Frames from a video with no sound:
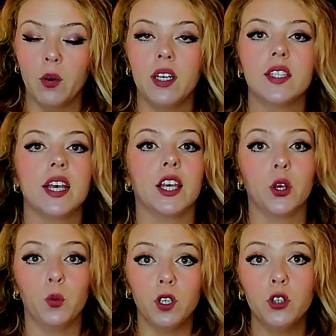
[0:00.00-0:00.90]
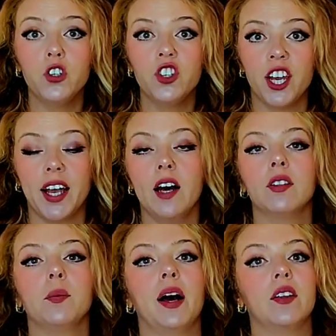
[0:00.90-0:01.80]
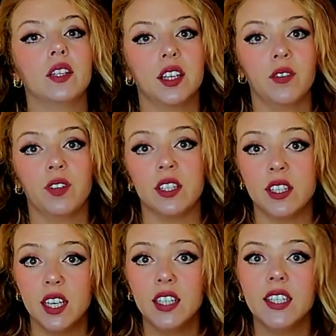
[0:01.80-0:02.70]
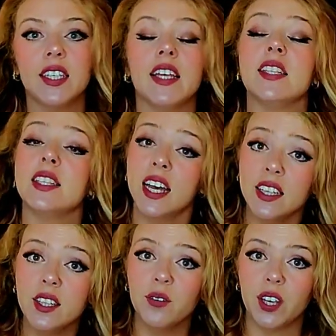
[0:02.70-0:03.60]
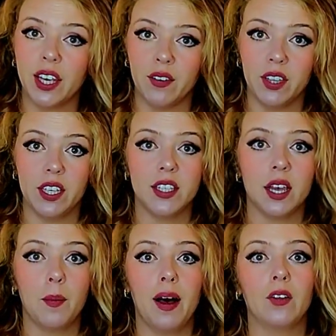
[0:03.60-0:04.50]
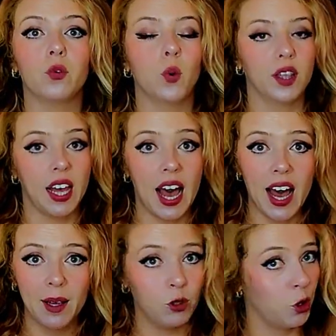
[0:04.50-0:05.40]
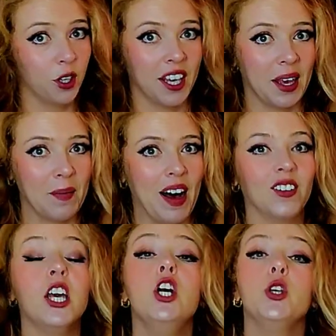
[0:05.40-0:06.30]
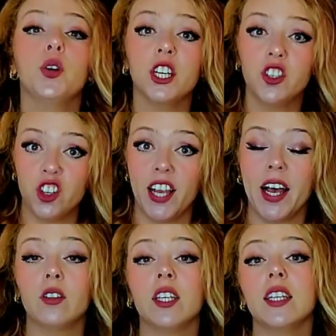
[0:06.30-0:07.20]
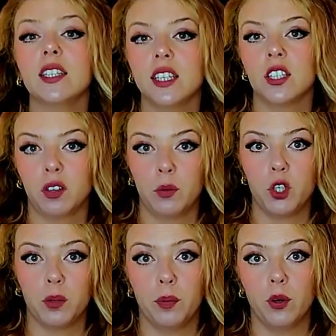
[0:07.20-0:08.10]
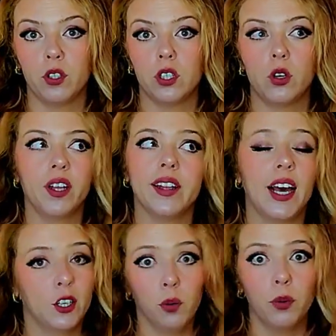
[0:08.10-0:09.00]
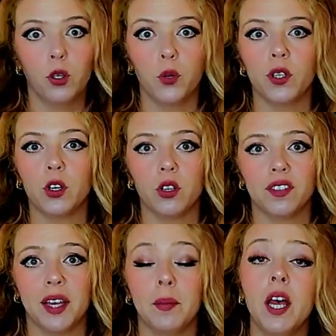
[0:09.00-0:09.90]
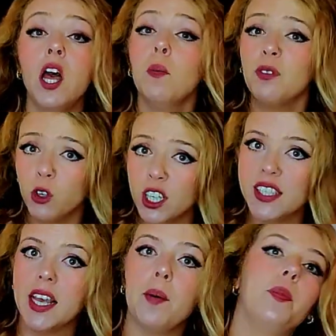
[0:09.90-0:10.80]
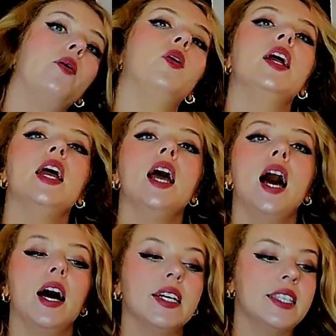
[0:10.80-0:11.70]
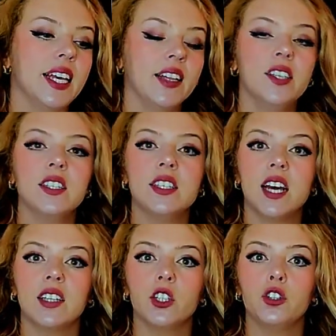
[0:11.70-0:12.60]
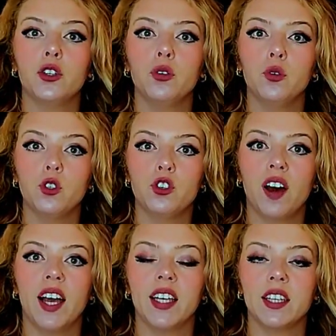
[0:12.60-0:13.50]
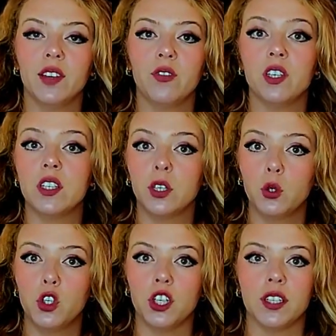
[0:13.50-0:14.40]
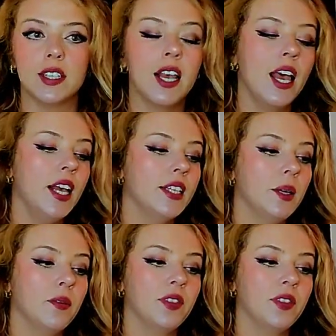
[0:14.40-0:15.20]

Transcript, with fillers: was, and you want to check out about different studies and scientific evidence about what I am talking about, you can check out in the description box so that I don't bore you with all of them. But for example, uh, scientists decided to try different solutions. Some